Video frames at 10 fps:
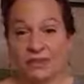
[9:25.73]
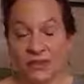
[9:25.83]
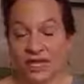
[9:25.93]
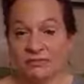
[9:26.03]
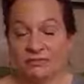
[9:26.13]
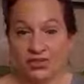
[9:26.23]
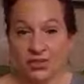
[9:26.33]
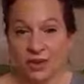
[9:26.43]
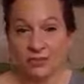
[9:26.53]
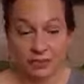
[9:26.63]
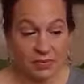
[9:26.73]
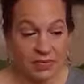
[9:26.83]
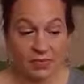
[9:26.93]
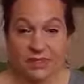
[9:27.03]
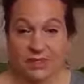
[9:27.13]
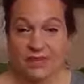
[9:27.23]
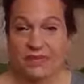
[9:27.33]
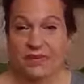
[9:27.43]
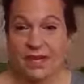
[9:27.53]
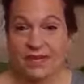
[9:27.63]
We had two of them. We took
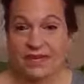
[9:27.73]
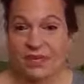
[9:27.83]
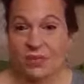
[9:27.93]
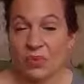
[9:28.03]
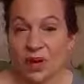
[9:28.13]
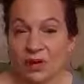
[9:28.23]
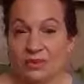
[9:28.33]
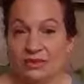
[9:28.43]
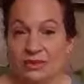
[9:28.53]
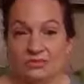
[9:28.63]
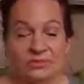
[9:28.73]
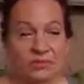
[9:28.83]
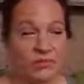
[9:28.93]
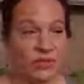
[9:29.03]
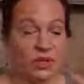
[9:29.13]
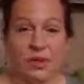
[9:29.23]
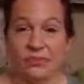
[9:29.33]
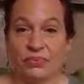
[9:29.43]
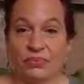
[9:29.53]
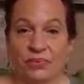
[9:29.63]
vans everywhere fill them up
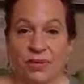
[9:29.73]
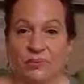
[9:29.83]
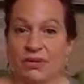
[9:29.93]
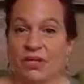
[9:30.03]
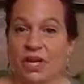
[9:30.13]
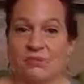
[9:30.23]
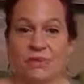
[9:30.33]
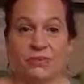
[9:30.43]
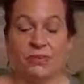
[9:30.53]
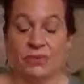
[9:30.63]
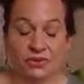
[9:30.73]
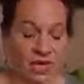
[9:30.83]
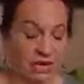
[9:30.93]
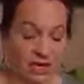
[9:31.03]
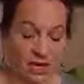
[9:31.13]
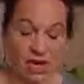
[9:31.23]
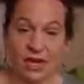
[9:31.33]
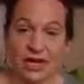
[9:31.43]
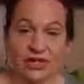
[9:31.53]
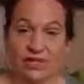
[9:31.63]
with people, young people, they're
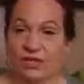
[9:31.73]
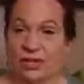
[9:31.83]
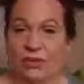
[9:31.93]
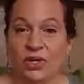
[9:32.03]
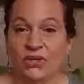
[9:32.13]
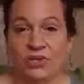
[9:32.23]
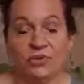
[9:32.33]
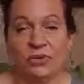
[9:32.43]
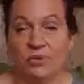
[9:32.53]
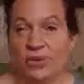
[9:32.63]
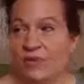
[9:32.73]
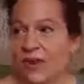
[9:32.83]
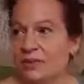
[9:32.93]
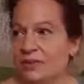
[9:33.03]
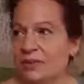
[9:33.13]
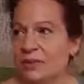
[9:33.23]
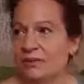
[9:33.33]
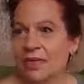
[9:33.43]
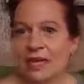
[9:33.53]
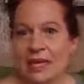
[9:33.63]
all ages, and we took them to revivals. And
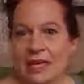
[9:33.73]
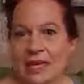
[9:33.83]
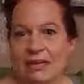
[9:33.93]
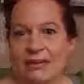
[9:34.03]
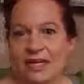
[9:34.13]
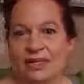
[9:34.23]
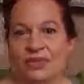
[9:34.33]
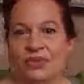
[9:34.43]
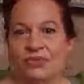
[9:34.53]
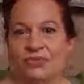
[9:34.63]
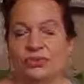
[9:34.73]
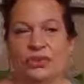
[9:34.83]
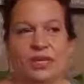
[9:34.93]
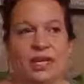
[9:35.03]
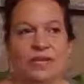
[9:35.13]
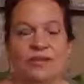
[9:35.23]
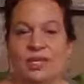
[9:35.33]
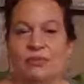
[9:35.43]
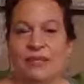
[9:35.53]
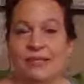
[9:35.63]
I'm like, ah, I'm not going to go to Florida. It'll
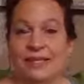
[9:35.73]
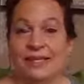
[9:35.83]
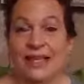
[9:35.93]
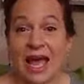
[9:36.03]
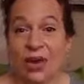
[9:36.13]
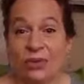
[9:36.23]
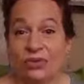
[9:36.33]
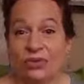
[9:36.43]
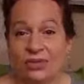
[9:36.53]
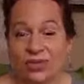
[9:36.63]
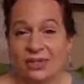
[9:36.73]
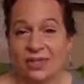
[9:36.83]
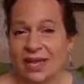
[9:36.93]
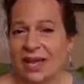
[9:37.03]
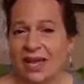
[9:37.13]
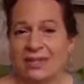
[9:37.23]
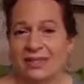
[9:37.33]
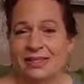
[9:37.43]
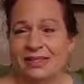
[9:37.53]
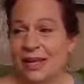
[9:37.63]
take me six hours just to get out of
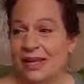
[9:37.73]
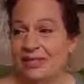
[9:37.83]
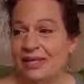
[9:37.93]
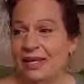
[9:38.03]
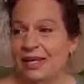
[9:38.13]
this state.